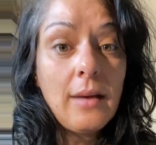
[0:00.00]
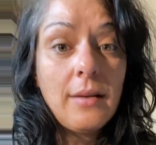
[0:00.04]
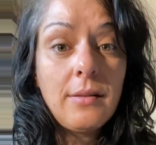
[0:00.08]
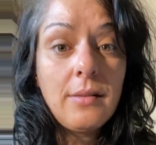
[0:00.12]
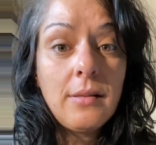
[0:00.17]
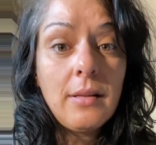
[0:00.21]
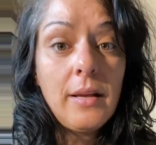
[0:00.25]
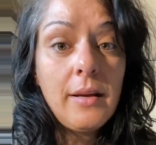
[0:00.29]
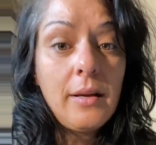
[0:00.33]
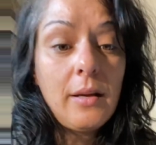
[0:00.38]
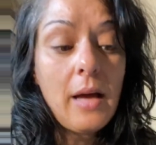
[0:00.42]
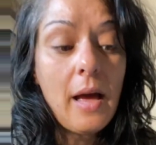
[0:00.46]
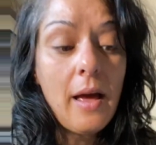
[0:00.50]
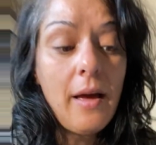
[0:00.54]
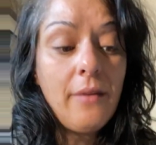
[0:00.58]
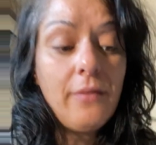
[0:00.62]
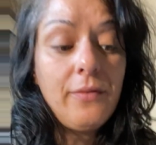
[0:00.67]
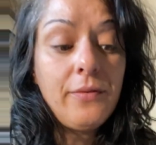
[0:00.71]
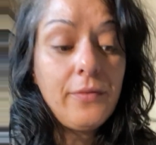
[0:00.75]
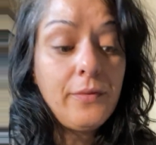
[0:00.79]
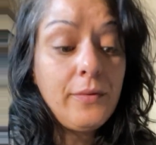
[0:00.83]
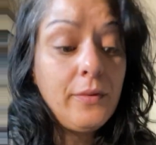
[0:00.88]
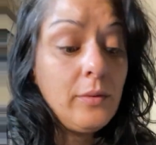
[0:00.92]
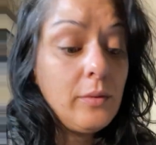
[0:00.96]
Like I've
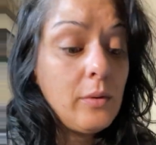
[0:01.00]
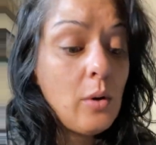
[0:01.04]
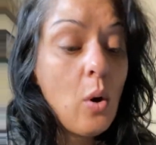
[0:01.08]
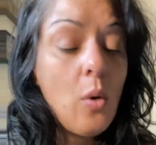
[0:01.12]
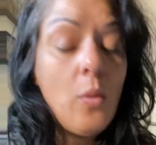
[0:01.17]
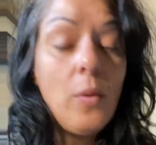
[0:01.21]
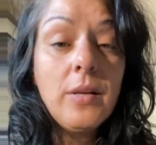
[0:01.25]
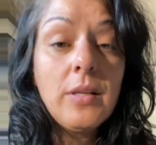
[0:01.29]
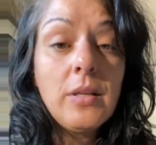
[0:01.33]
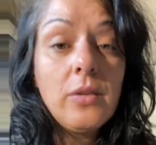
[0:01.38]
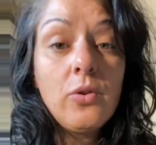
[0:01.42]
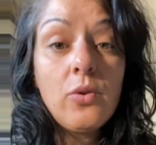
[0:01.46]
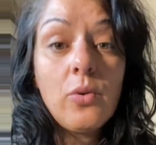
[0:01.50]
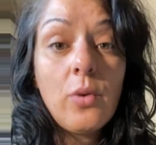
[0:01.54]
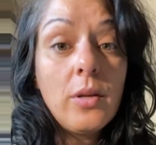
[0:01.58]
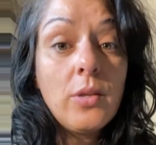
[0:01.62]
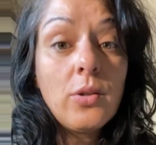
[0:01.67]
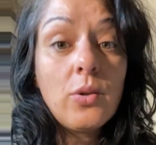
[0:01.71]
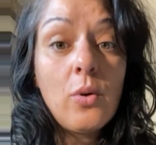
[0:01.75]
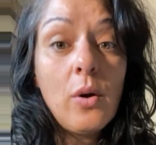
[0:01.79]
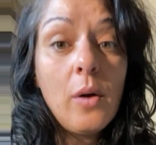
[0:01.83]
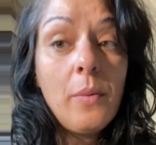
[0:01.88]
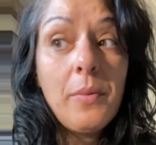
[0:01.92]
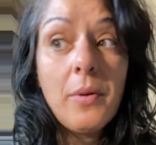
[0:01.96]
always enjoyed
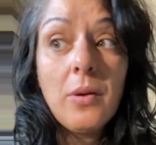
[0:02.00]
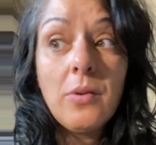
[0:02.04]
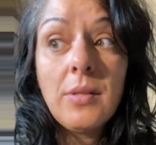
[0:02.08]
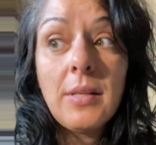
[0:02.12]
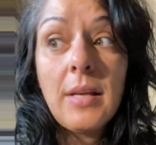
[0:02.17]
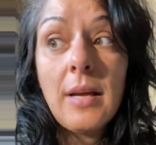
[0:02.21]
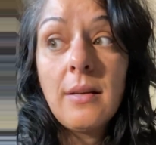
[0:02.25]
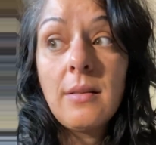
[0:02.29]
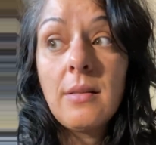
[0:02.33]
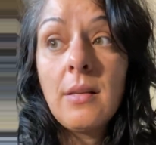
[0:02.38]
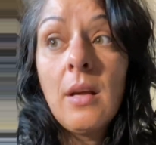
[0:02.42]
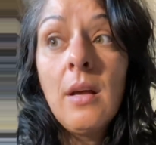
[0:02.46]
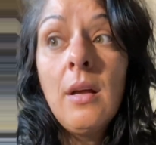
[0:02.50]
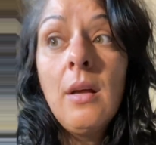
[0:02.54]
Scorpio sex.